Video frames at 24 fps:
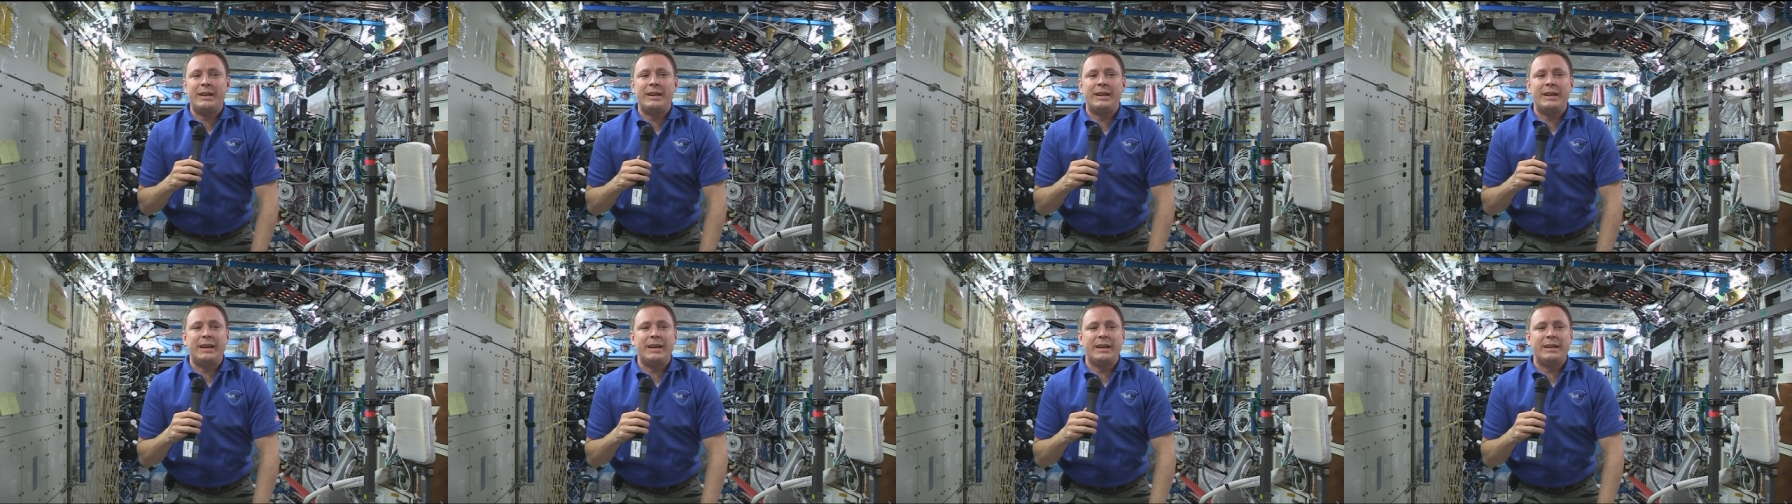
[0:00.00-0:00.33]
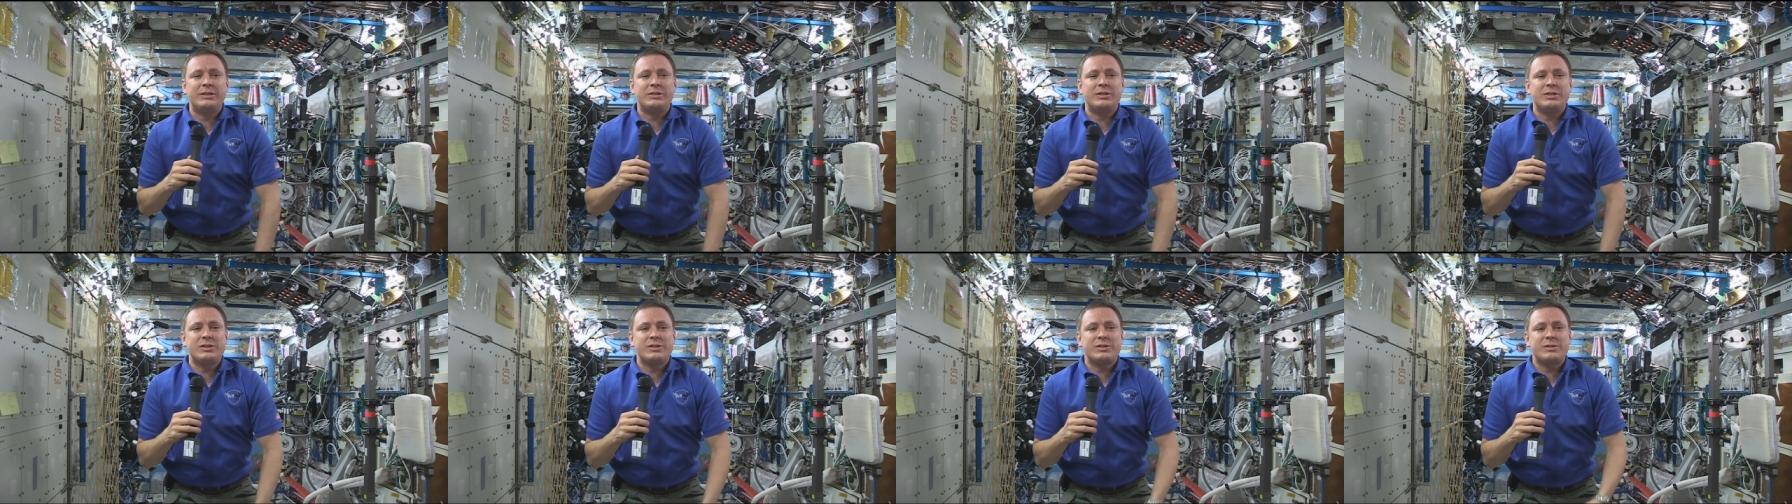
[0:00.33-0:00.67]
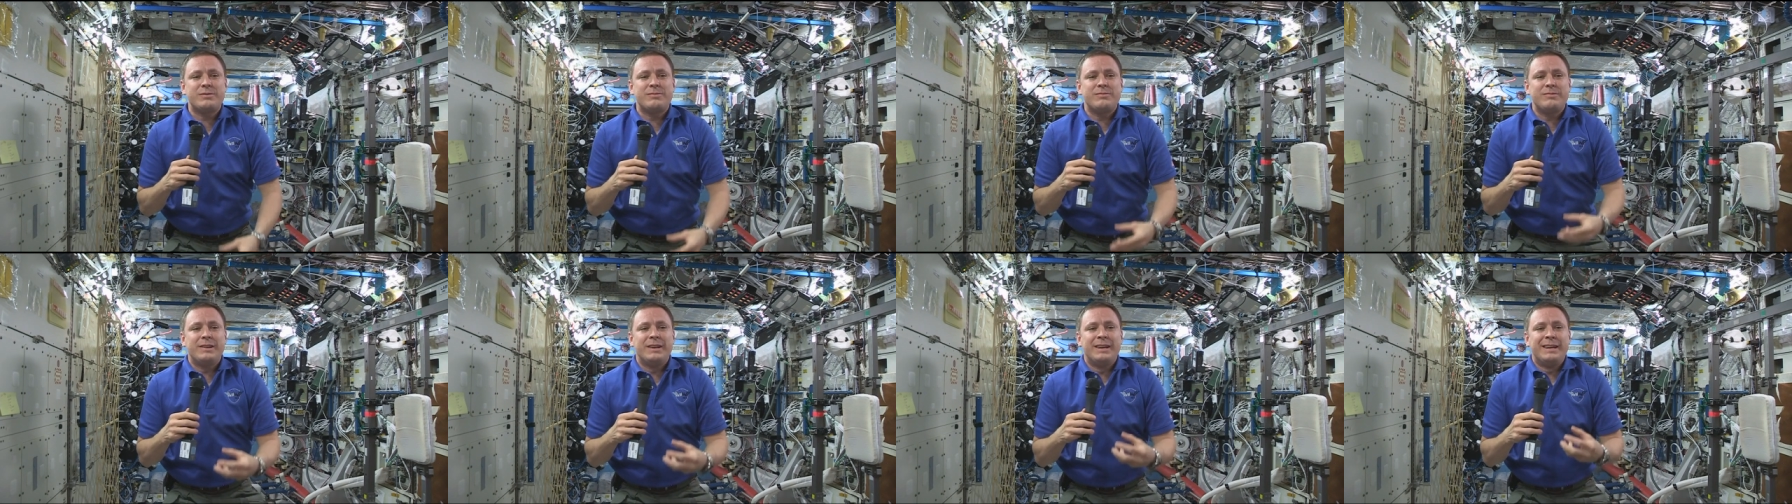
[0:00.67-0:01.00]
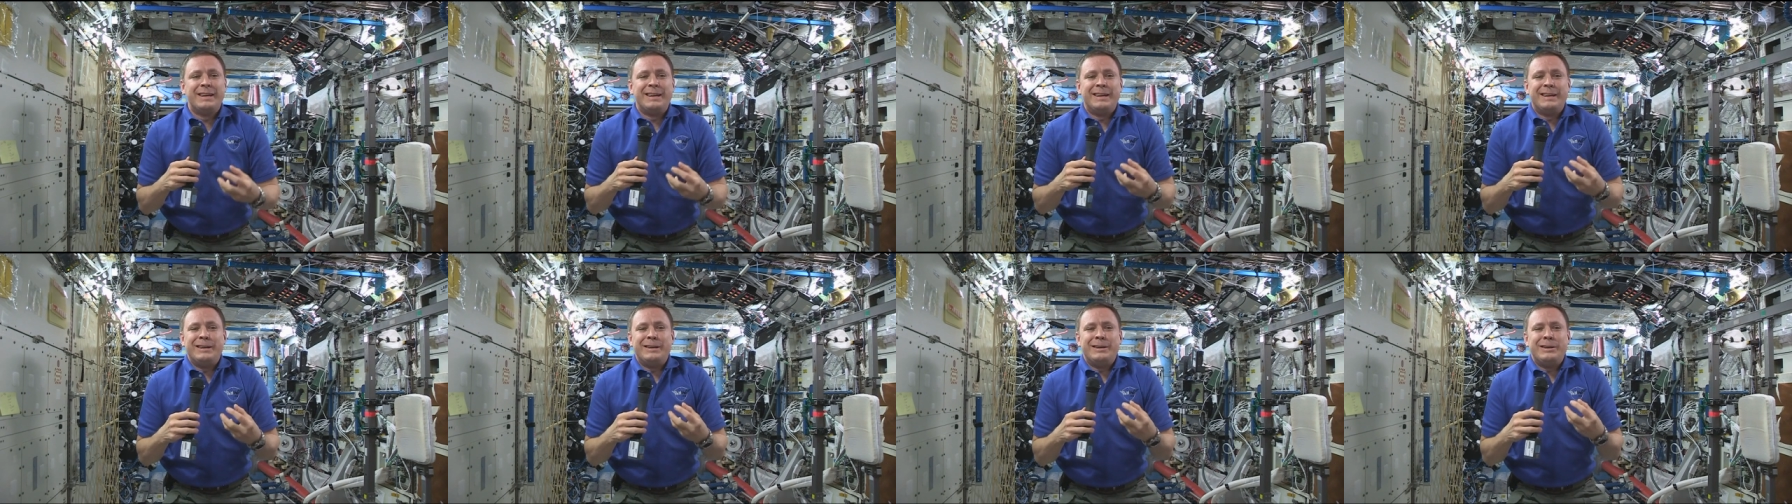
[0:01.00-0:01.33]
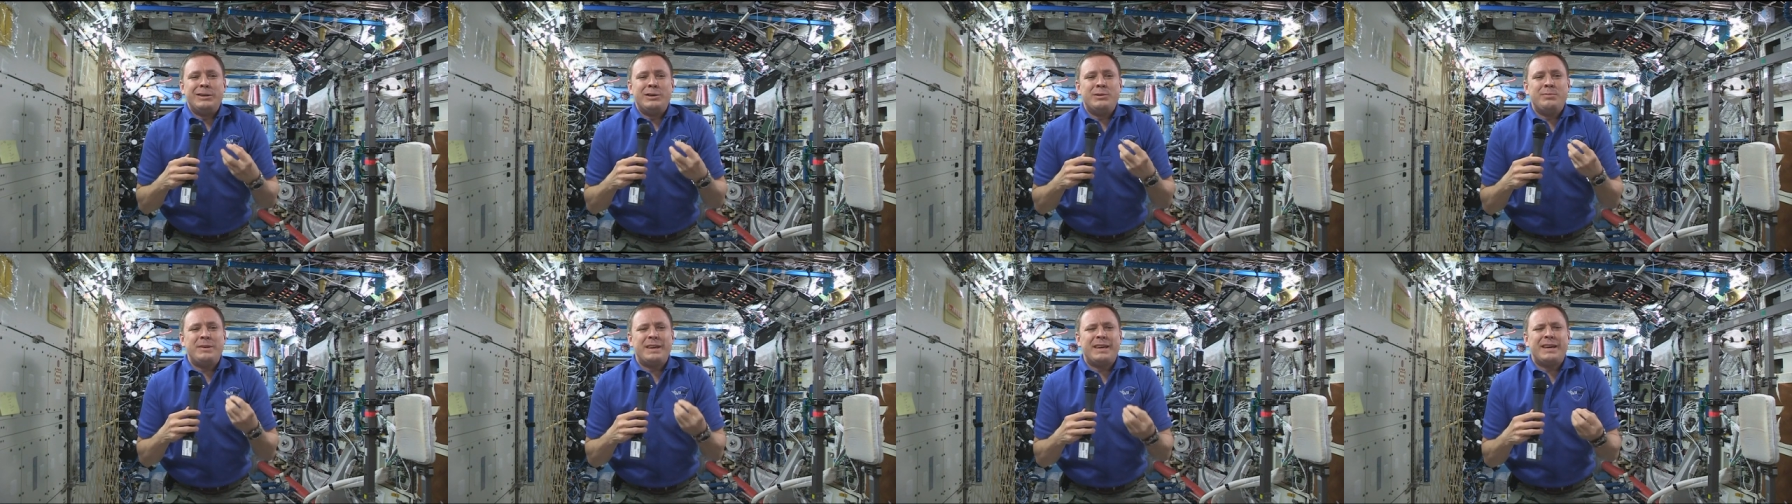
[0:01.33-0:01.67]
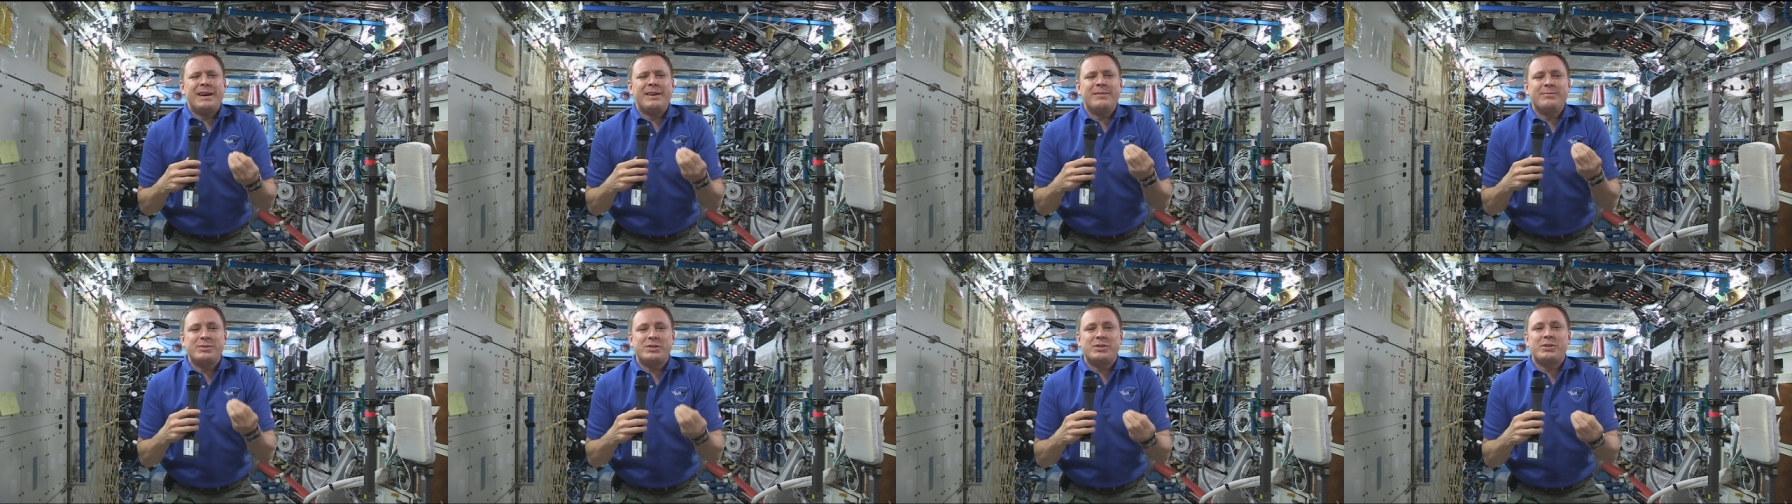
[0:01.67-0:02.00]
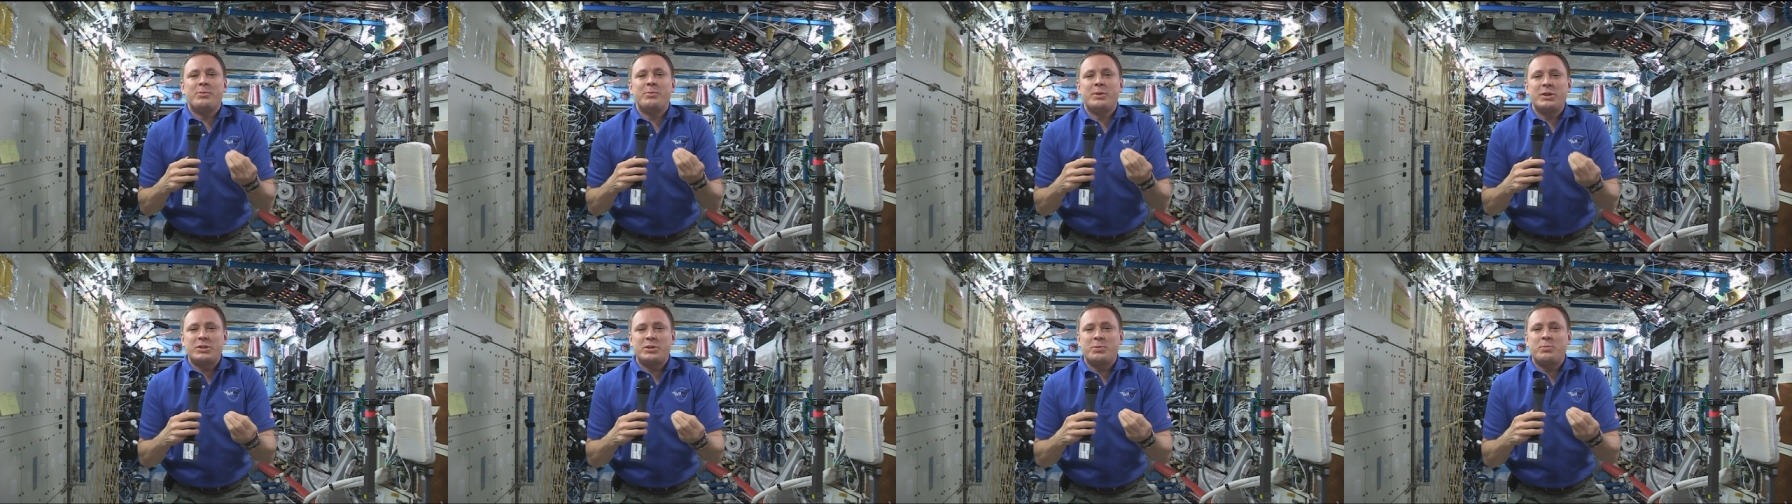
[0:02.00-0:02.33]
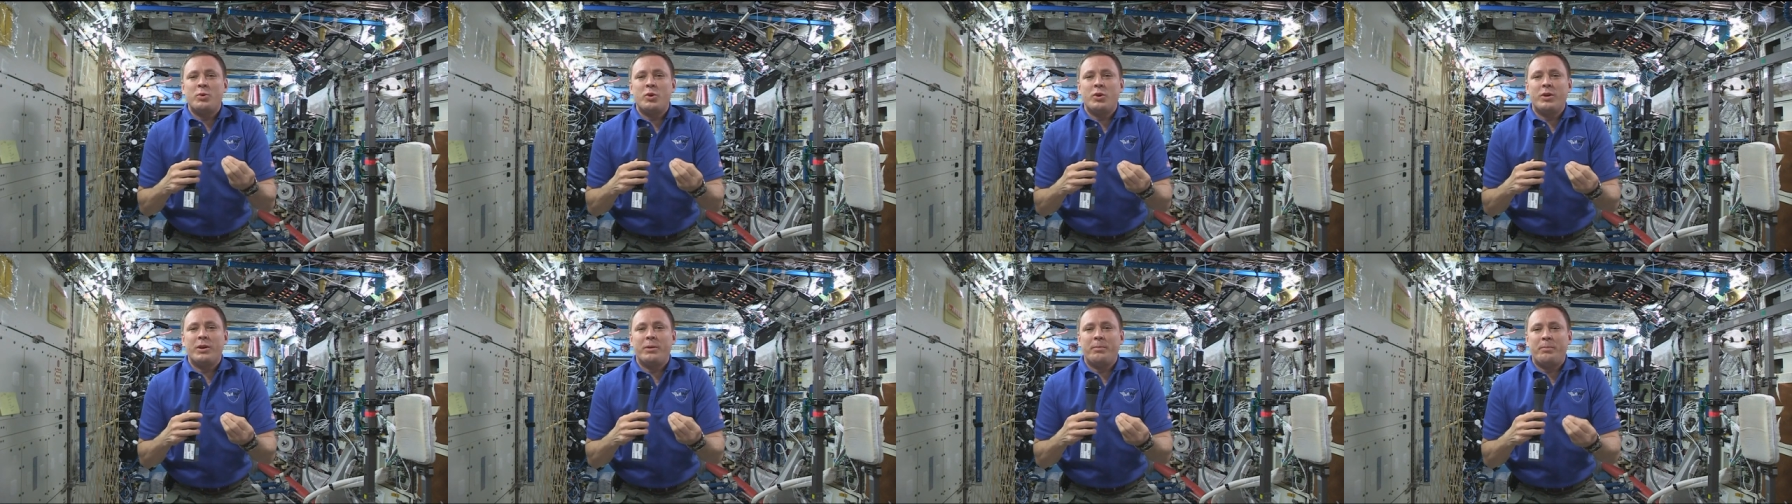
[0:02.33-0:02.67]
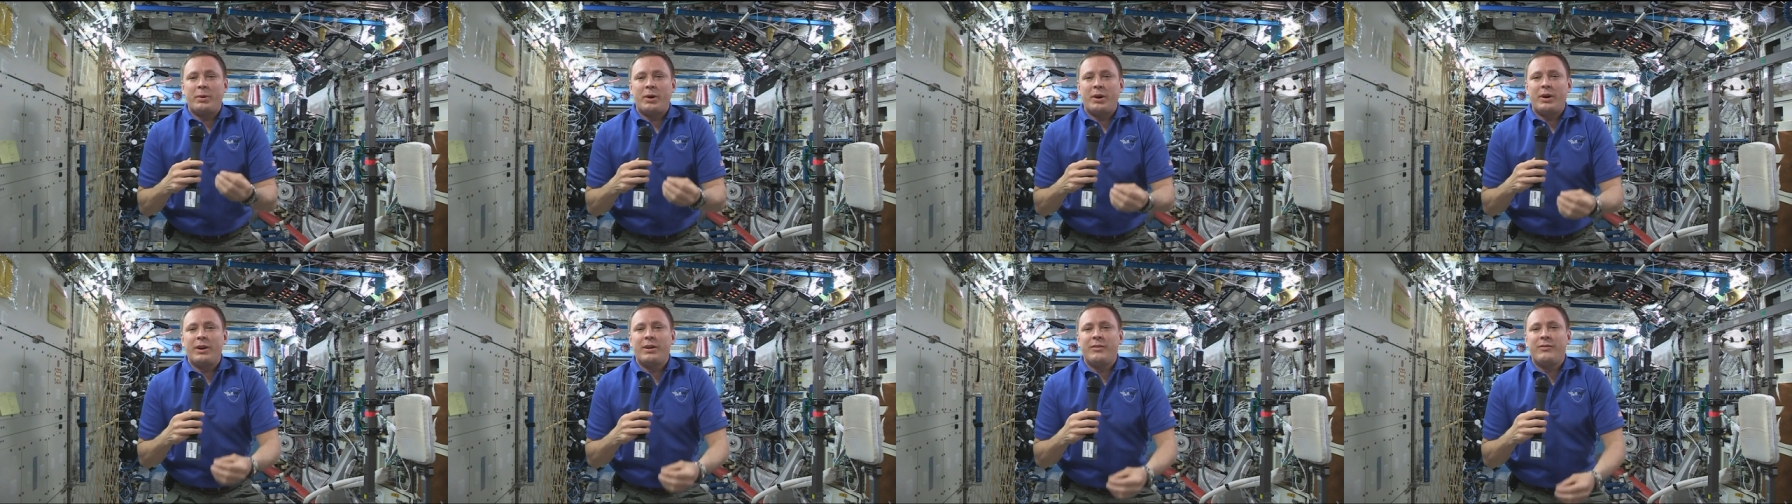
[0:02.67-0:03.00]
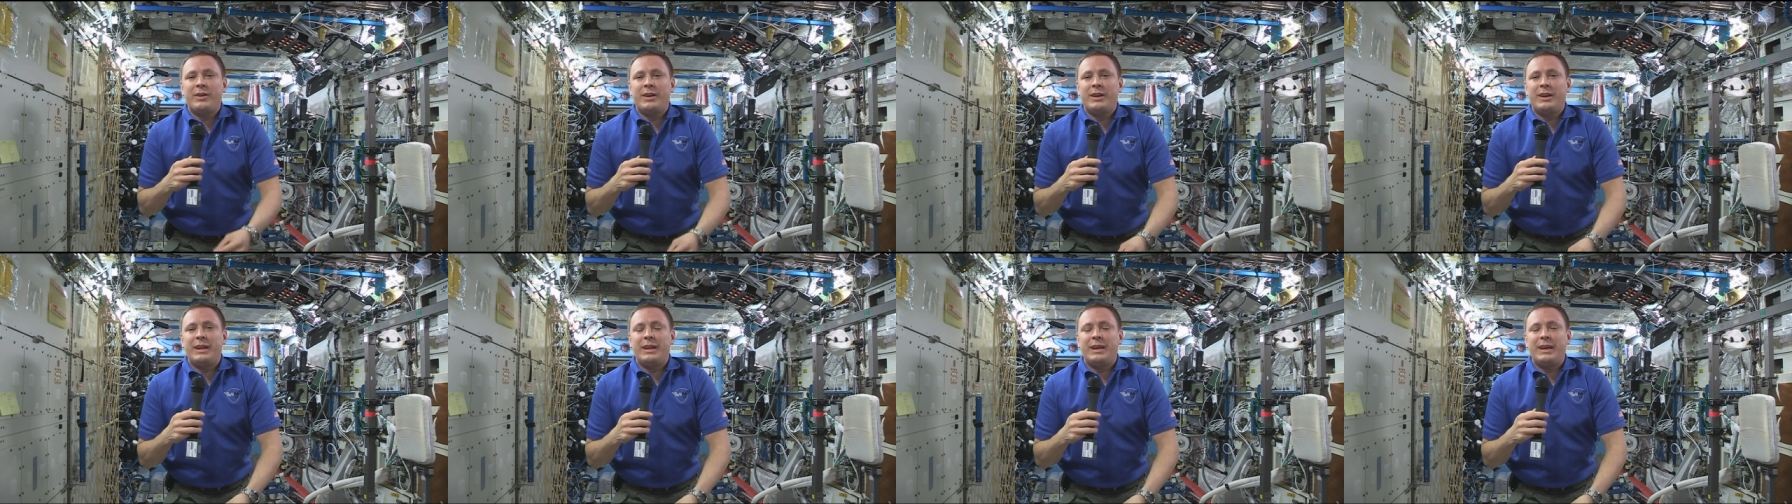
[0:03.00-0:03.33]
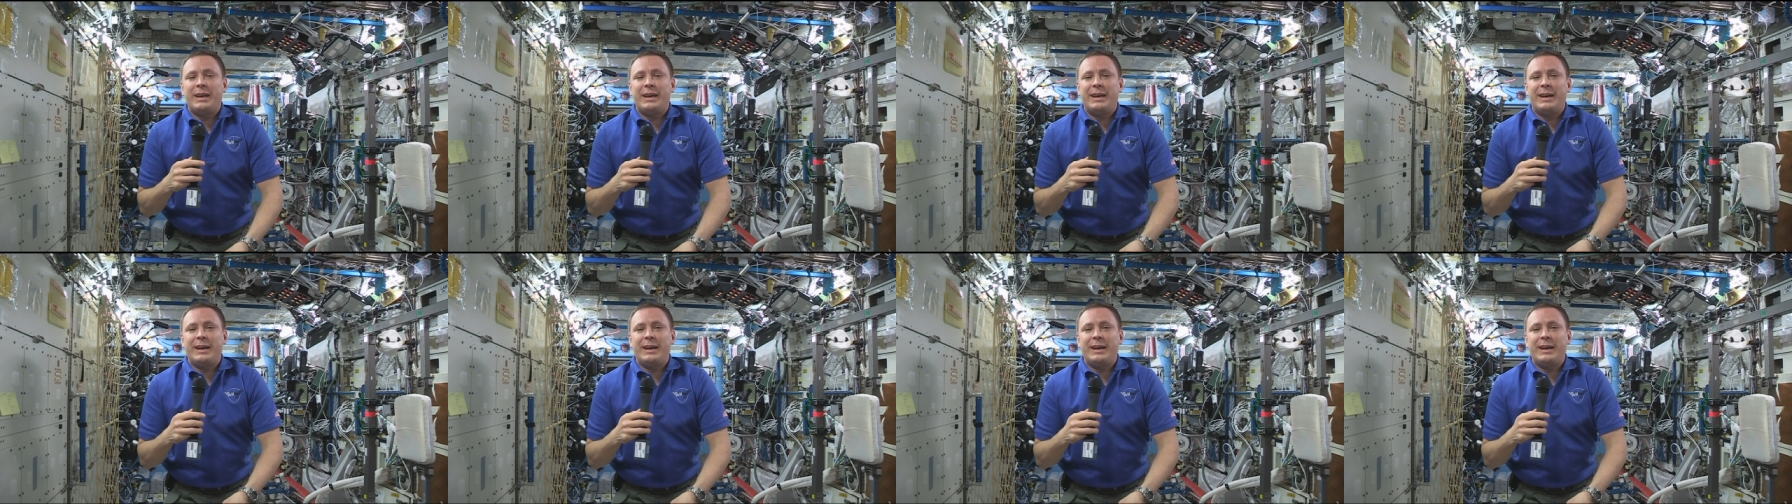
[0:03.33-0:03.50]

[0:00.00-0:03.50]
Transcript: and, and just you become so much more a part of it